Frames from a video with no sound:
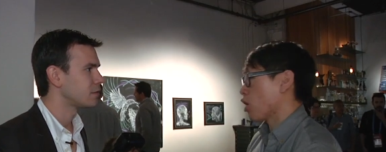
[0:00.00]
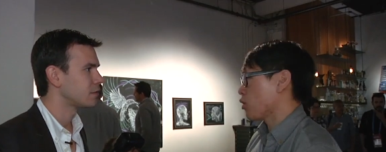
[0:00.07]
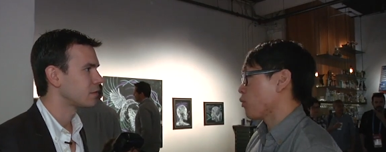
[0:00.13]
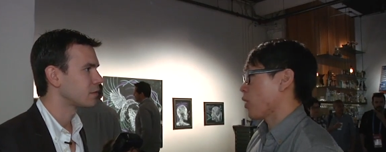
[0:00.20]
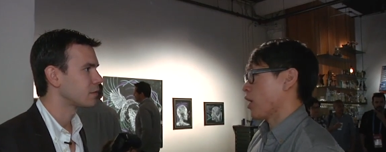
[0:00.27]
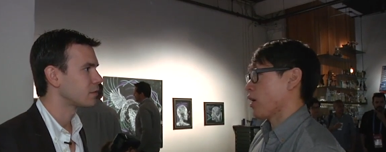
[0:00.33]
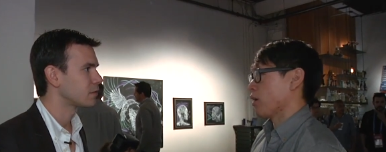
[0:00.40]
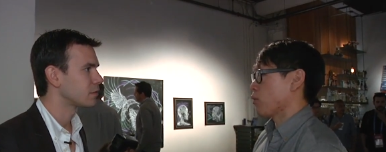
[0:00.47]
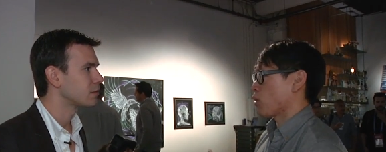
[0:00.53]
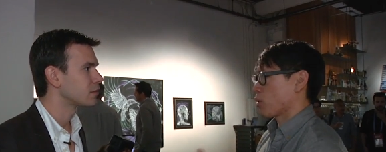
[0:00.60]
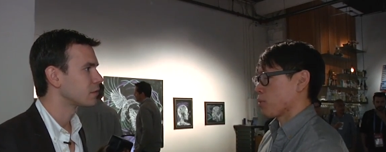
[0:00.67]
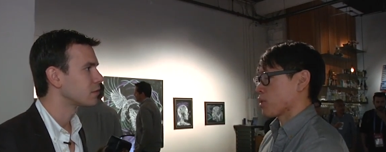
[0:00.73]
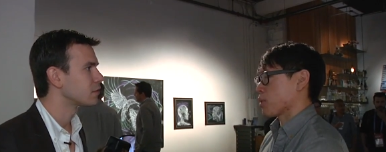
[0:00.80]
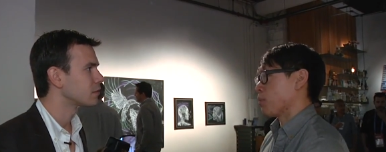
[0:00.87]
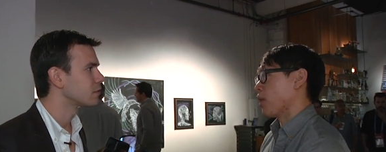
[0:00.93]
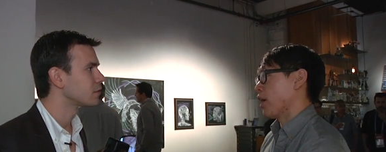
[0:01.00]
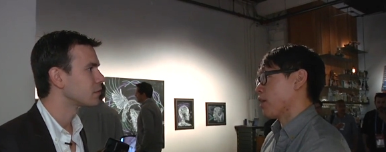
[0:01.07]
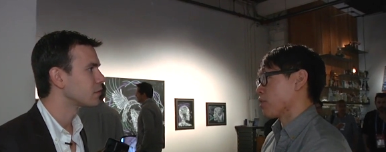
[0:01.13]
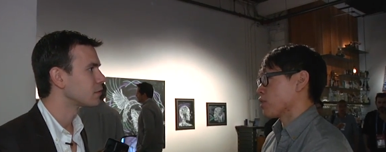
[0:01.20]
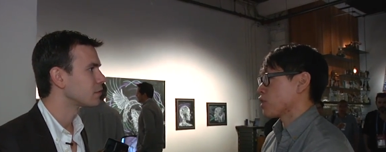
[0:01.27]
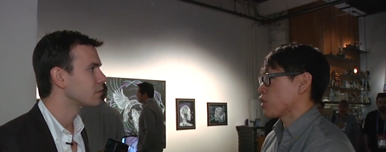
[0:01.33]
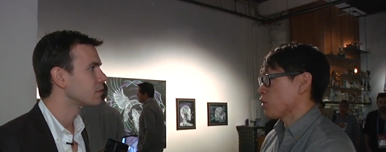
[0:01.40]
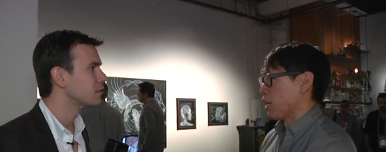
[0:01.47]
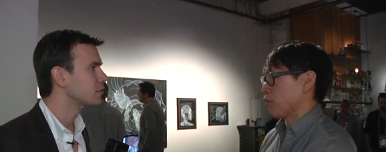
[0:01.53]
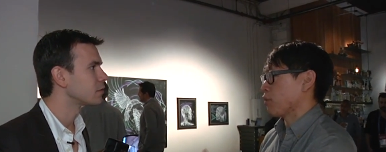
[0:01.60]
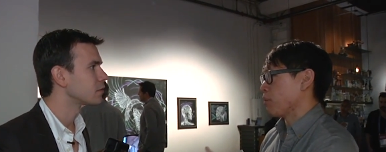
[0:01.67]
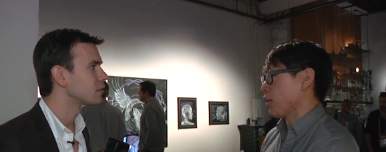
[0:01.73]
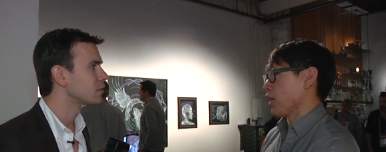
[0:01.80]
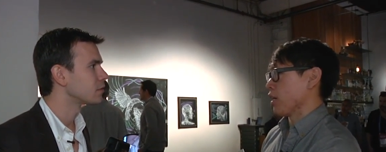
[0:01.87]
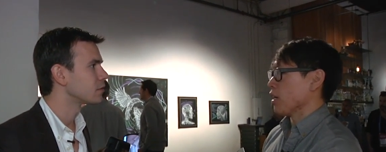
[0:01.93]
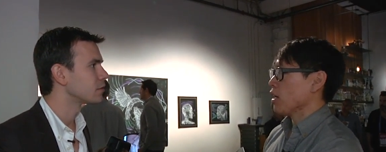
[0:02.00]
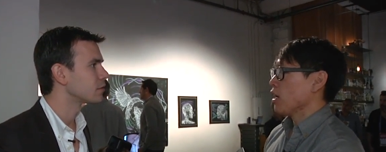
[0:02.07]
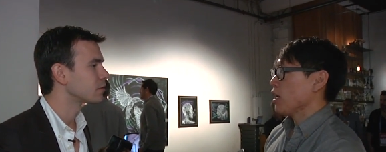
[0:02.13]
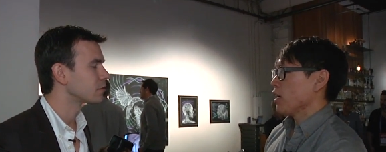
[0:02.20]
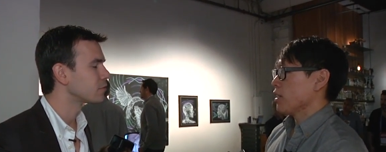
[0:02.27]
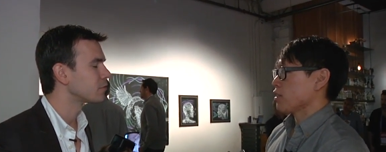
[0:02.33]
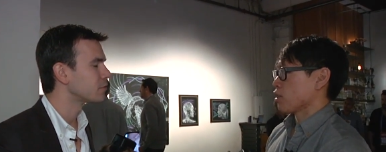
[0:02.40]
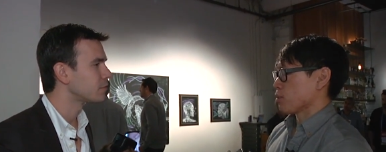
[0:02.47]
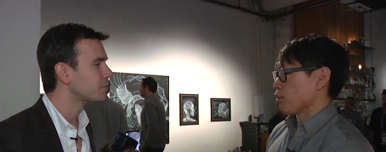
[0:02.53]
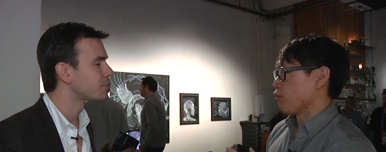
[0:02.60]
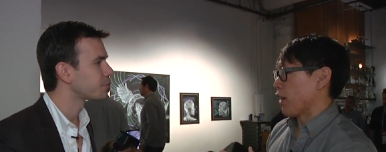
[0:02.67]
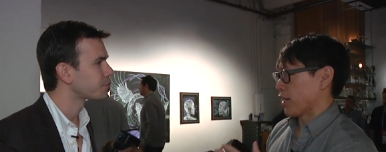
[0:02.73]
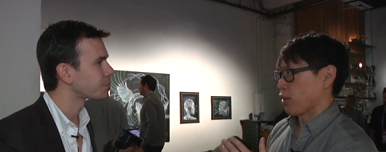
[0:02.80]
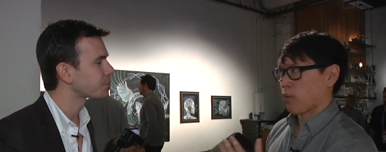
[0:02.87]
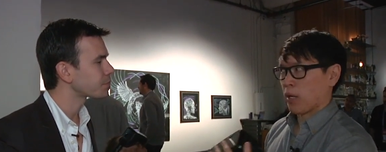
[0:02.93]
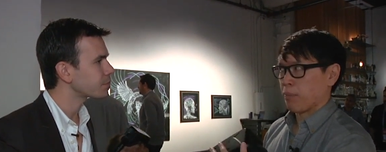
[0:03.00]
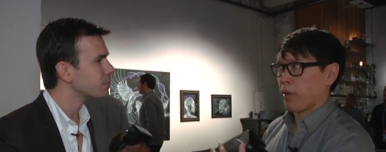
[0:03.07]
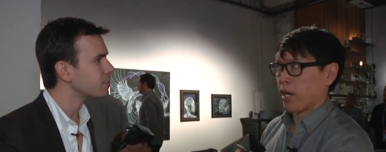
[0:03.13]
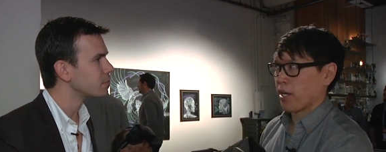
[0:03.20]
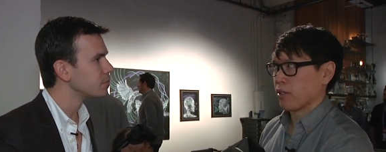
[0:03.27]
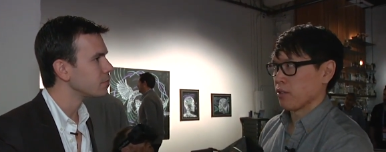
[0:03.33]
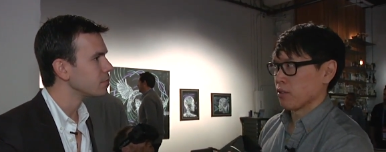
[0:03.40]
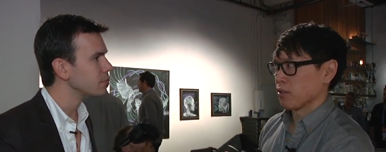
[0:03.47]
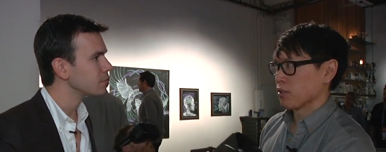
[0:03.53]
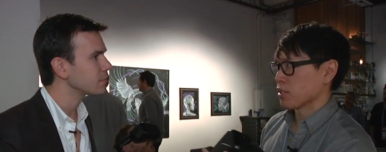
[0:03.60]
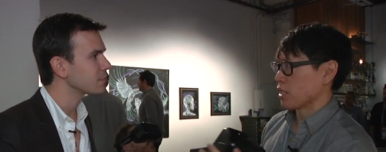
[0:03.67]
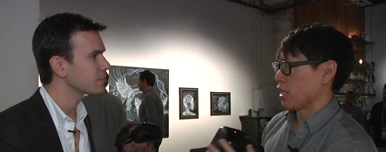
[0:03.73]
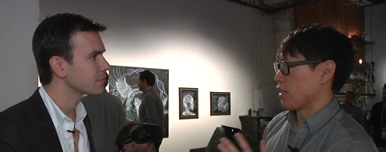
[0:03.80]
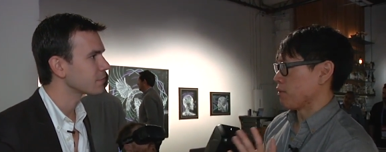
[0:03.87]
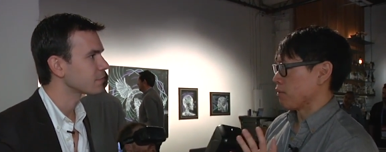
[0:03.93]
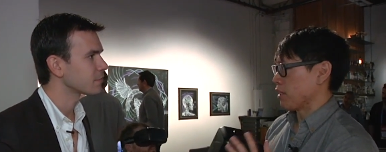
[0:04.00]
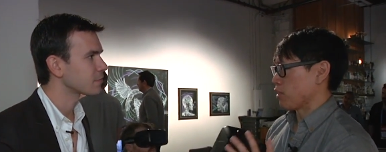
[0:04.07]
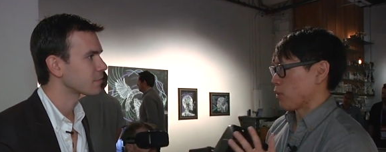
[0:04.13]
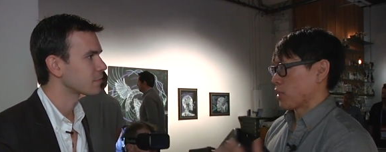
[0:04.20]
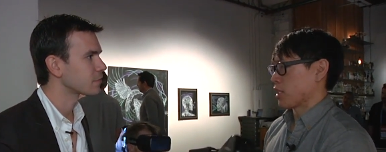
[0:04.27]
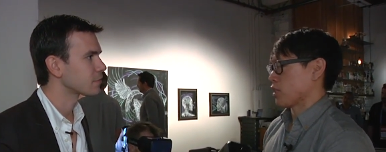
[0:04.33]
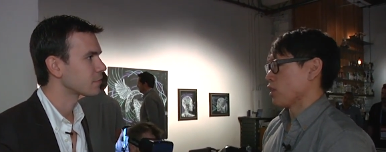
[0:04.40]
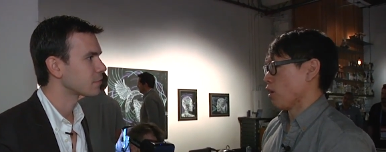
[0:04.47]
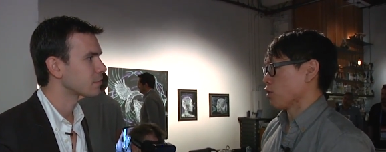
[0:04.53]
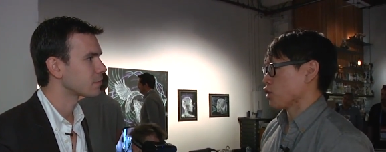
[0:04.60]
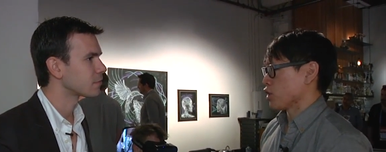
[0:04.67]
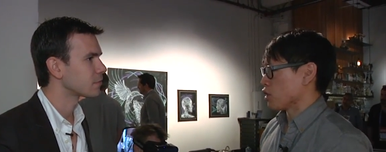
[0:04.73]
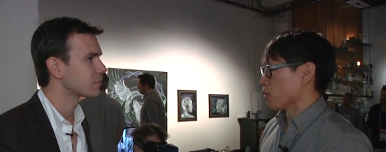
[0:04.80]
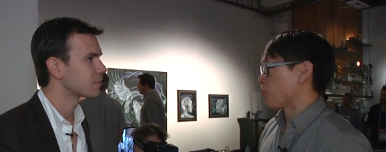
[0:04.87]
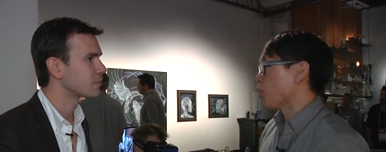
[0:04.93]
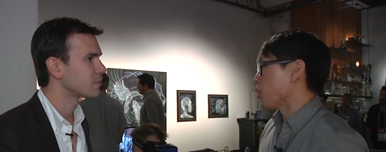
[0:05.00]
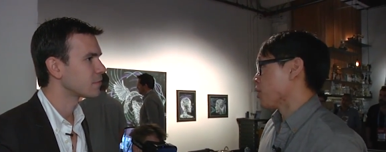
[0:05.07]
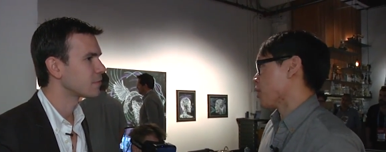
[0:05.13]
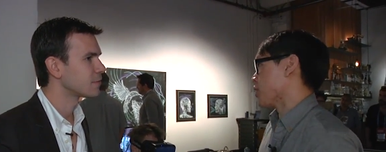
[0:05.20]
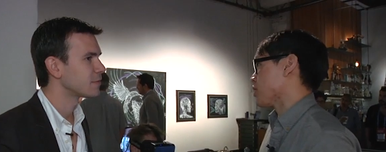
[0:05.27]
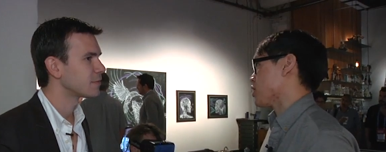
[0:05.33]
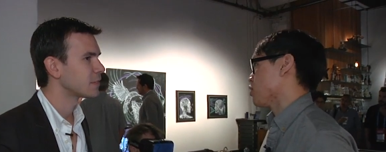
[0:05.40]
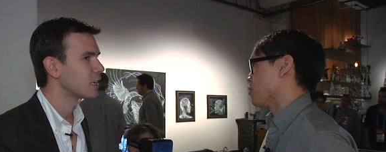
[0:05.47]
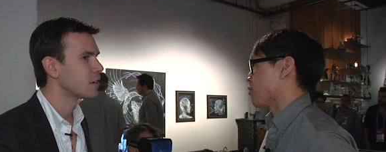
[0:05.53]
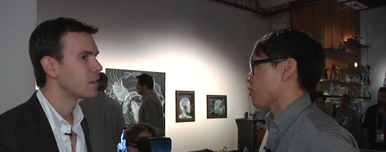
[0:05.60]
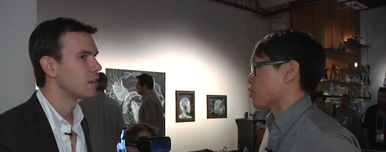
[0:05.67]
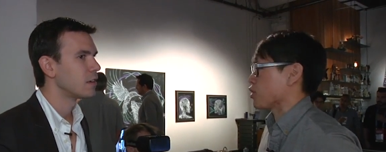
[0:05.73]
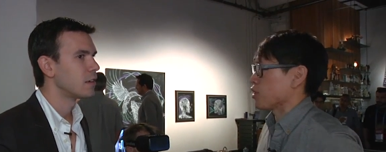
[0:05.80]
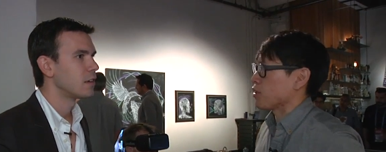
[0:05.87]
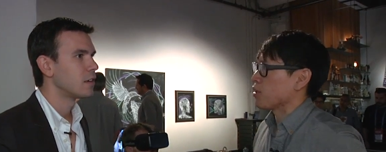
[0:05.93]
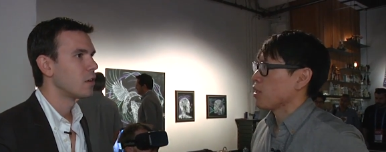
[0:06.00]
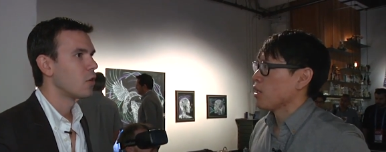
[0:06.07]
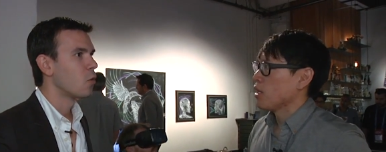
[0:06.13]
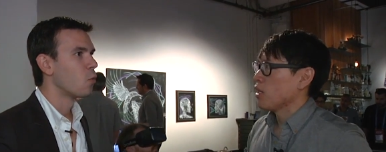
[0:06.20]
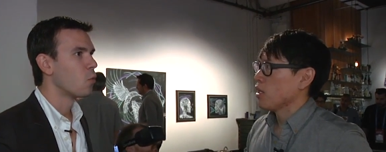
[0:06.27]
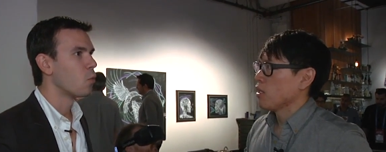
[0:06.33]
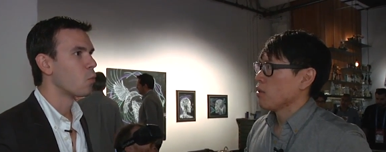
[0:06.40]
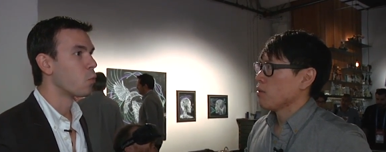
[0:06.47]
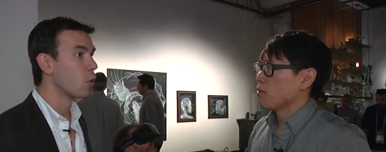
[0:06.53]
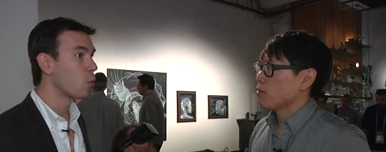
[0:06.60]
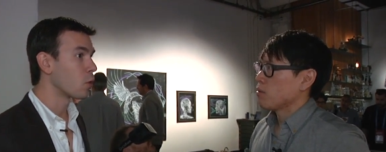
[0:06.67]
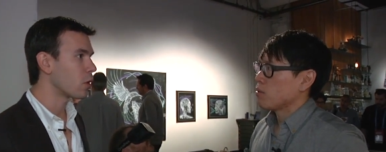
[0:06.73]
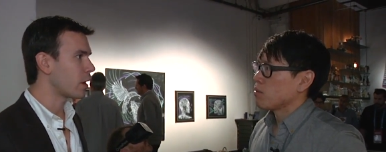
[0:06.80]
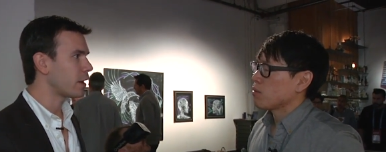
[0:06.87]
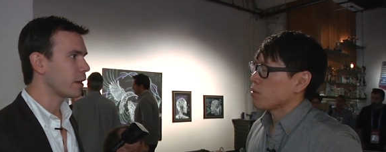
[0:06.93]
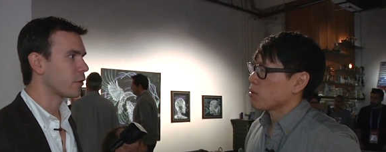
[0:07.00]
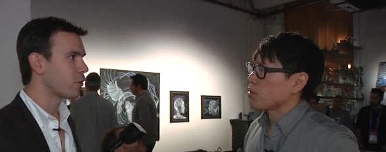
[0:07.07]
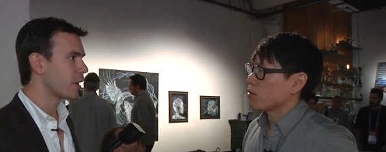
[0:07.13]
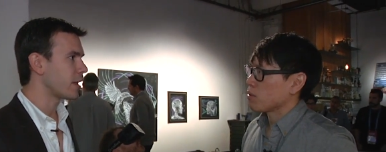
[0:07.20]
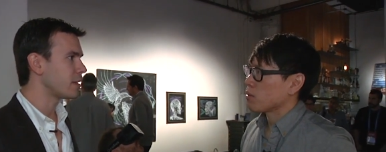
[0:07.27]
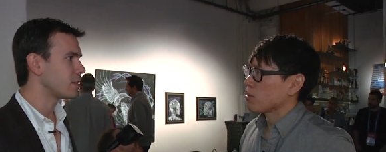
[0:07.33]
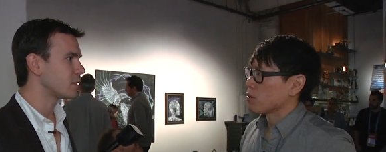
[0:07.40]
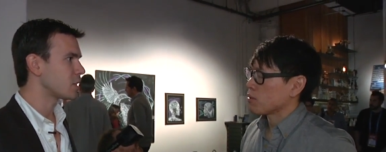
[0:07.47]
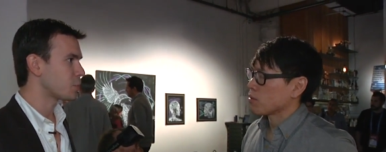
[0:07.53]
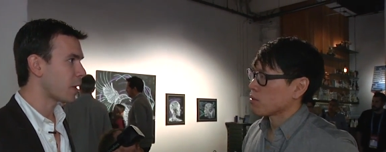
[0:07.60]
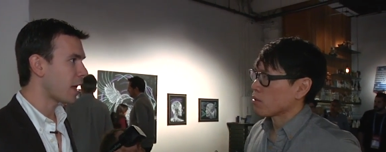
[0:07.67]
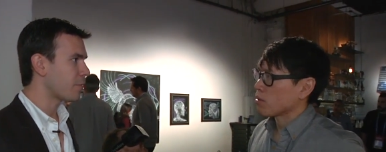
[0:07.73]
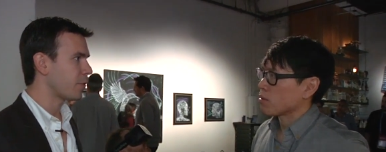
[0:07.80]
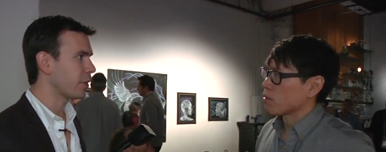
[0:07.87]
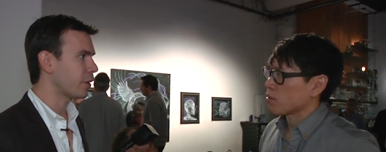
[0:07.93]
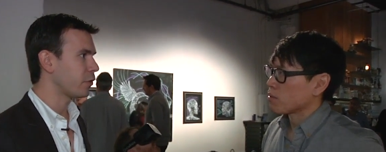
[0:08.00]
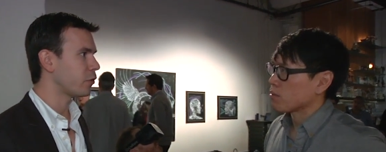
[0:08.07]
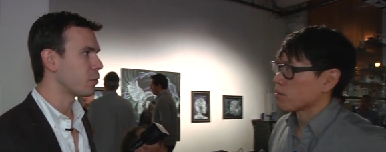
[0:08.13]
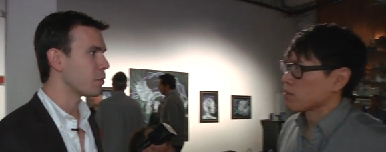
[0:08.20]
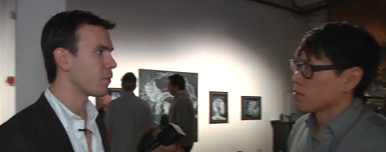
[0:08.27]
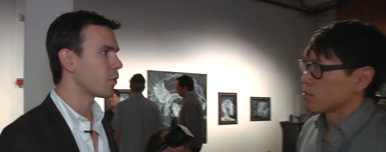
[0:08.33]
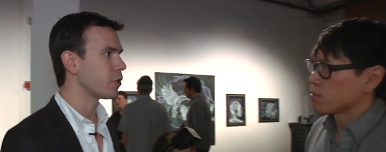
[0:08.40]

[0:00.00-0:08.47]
Speaker 1: hardware and working with suppliers do you have to be in terms of finding the right panels and, and the right technologies to put in the consumer version? We're in a great
Speaker 2: spot for the consumer